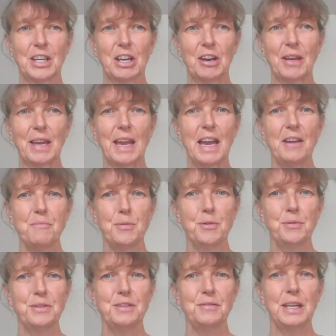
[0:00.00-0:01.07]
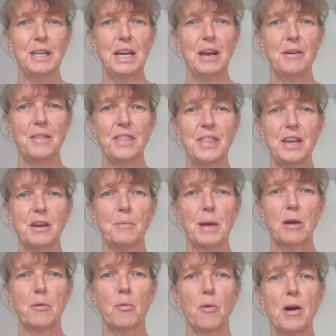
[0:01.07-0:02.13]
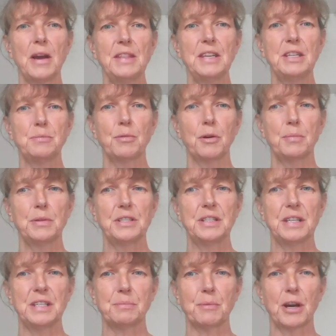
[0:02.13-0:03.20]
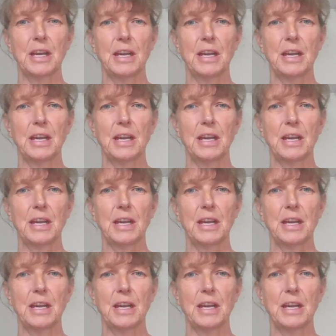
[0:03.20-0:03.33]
Okay, pause the video and think about why these properties might